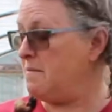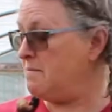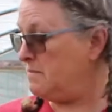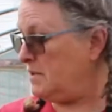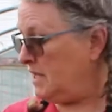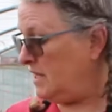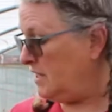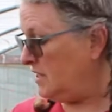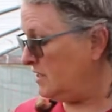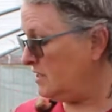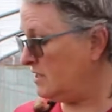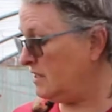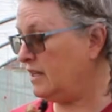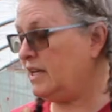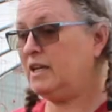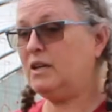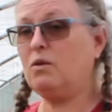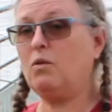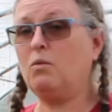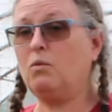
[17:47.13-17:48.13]
Beans
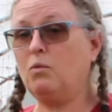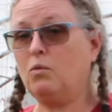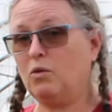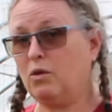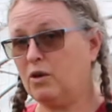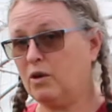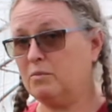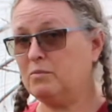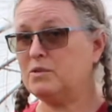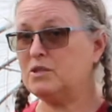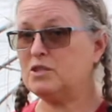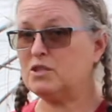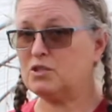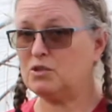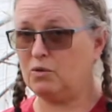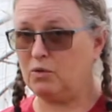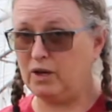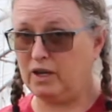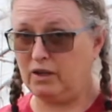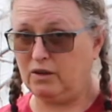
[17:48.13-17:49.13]
like warm
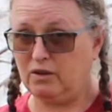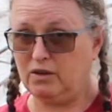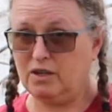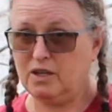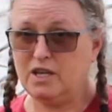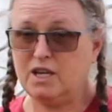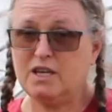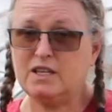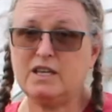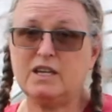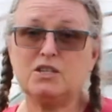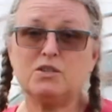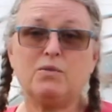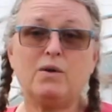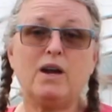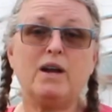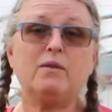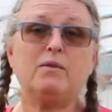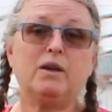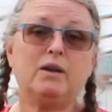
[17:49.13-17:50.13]
soil. That's
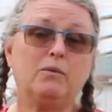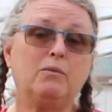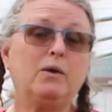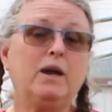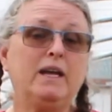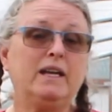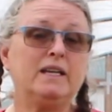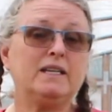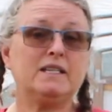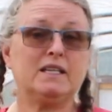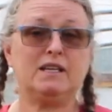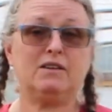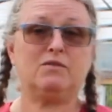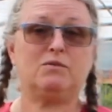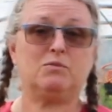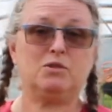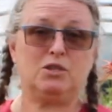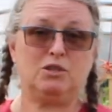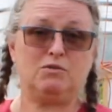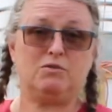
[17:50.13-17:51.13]
why I waited to give
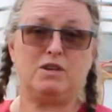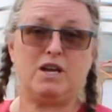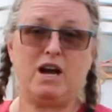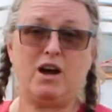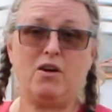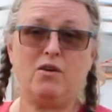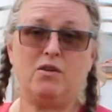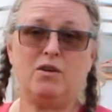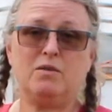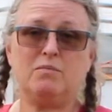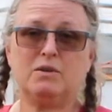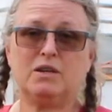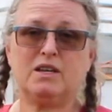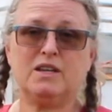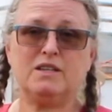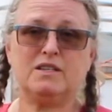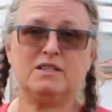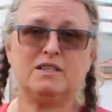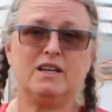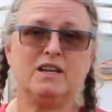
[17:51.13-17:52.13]
them to you now,
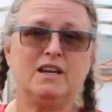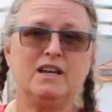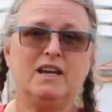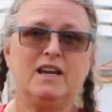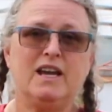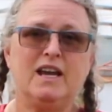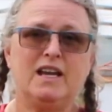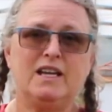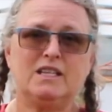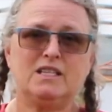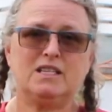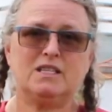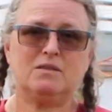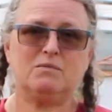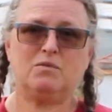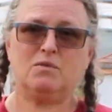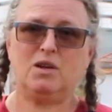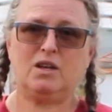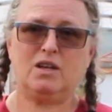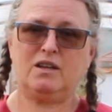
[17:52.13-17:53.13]
because it's
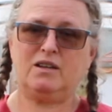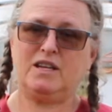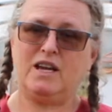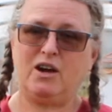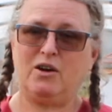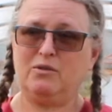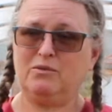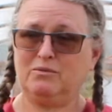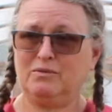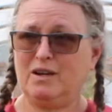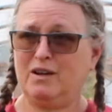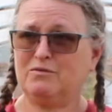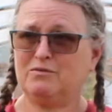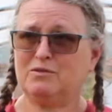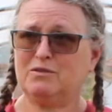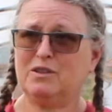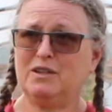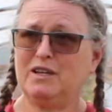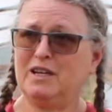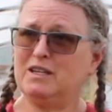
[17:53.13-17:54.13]
now,
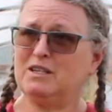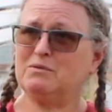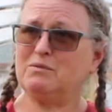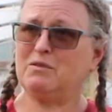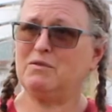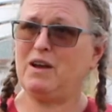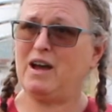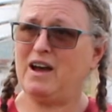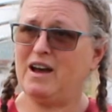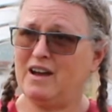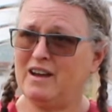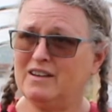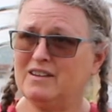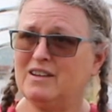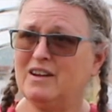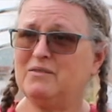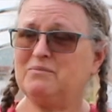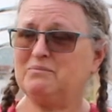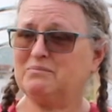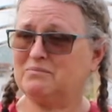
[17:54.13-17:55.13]
after the nights we've
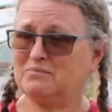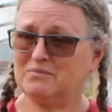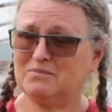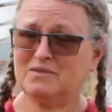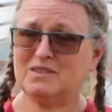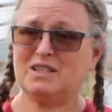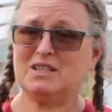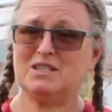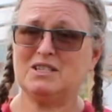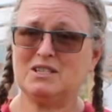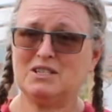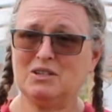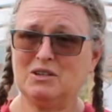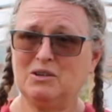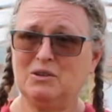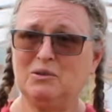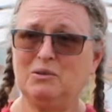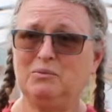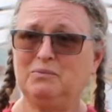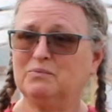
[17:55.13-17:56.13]
had, it's
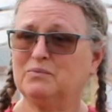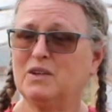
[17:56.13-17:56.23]
going